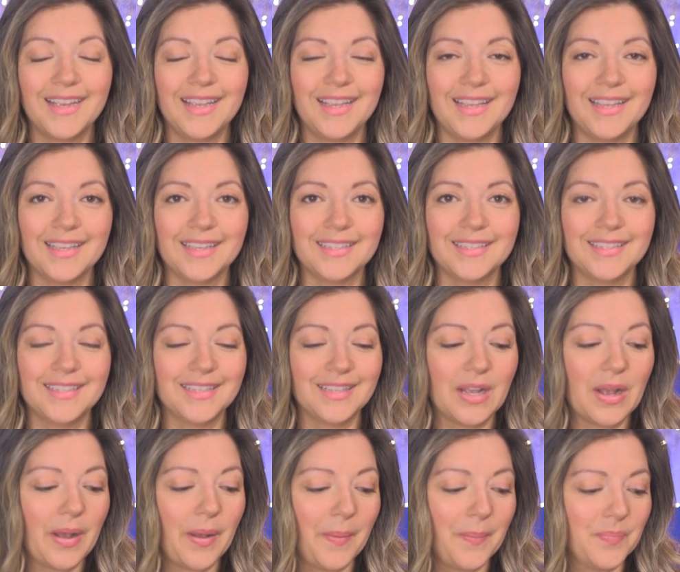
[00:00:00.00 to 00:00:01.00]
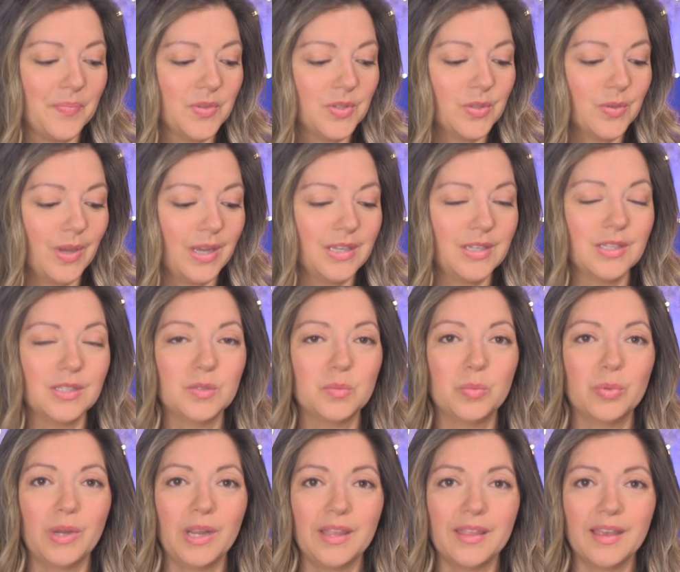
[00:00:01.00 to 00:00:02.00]
And um, so I just
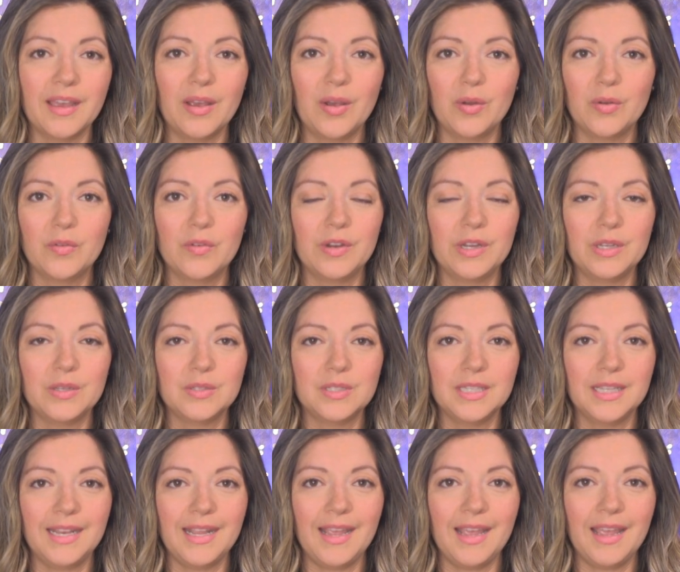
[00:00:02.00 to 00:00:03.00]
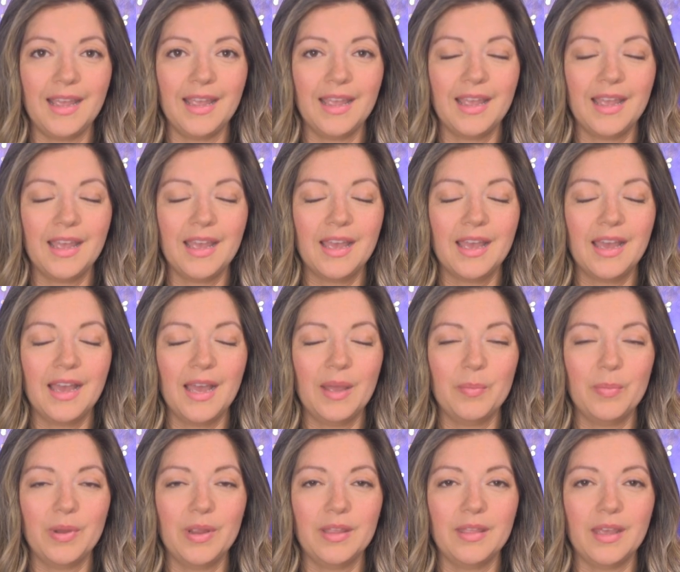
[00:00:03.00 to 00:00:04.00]
pray that over you today.
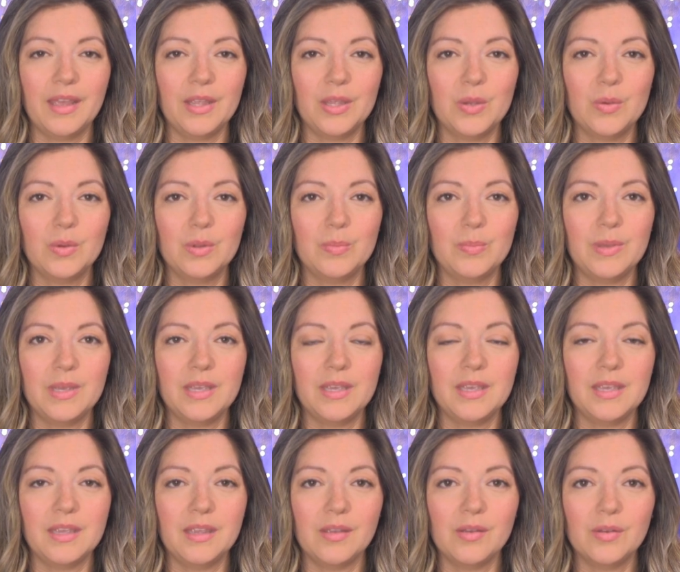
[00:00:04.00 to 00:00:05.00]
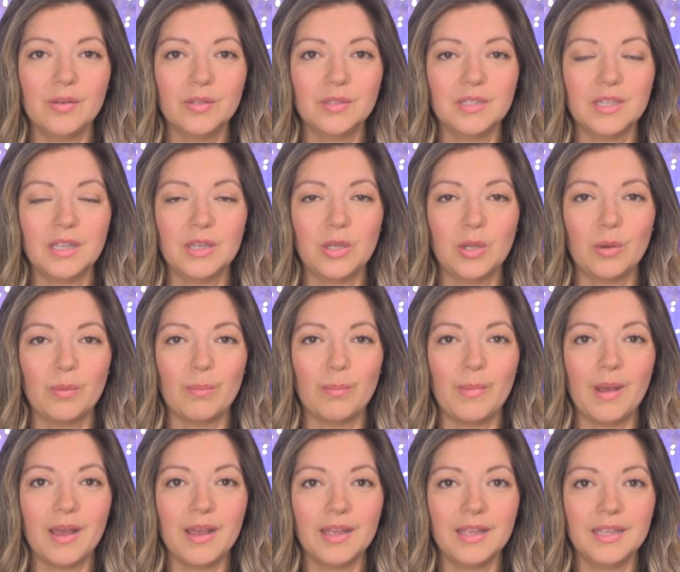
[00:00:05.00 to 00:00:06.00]
Pray that you would be healed in your
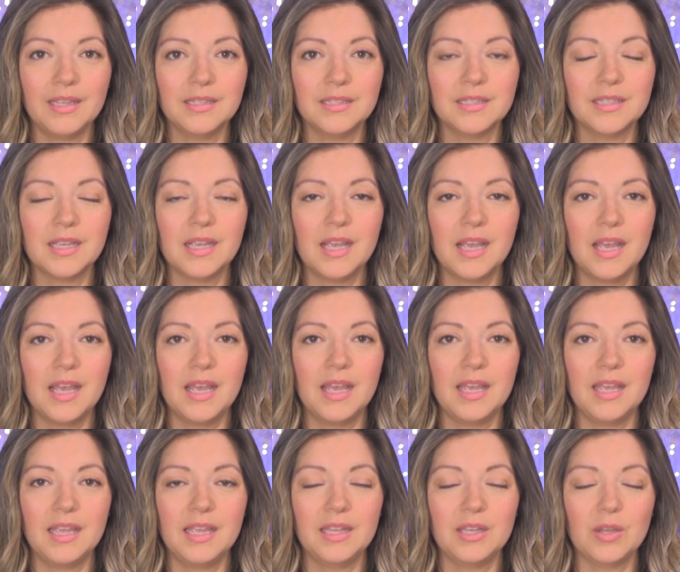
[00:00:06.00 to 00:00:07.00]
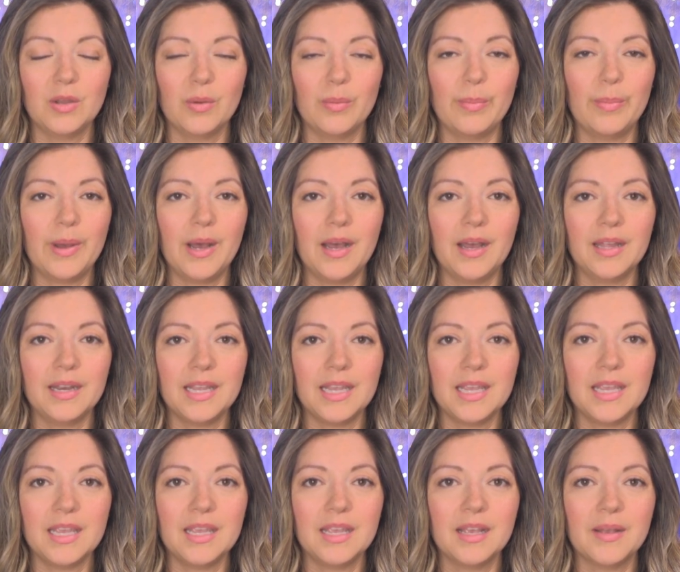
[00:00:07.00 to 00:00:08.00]
mind, in your
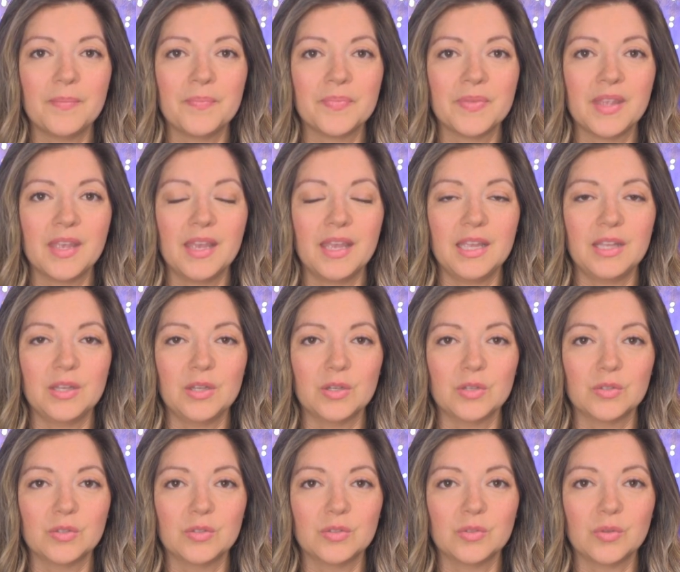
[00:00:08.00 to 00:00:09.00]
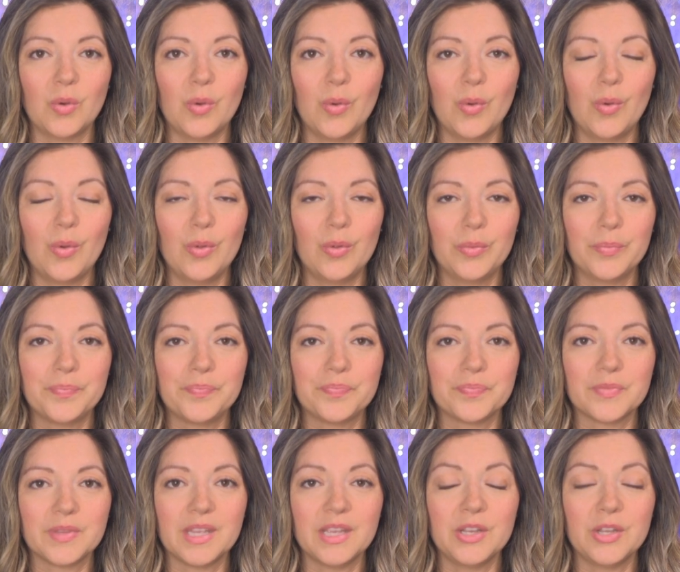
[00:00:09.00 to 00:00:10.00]
body, in your soul,
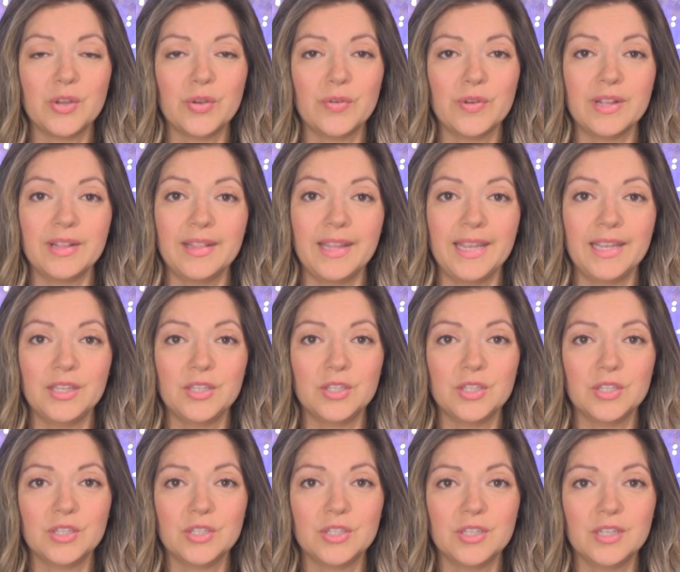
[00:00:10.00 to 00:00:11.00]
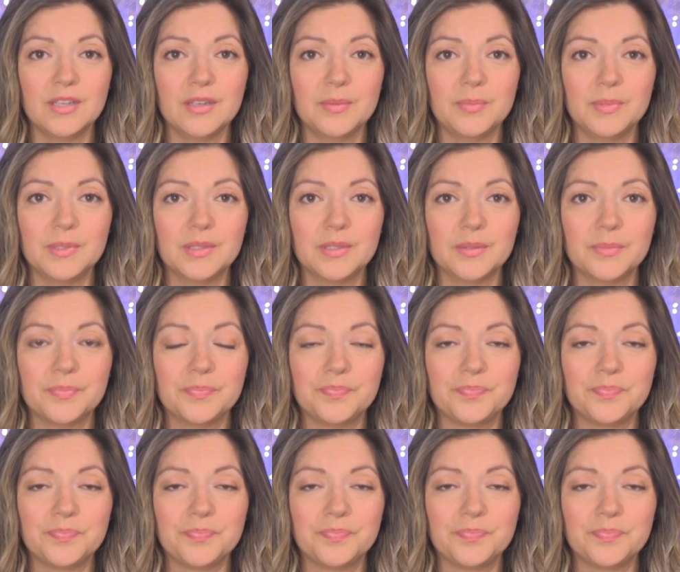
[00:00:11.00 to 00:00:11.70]
in your relationships,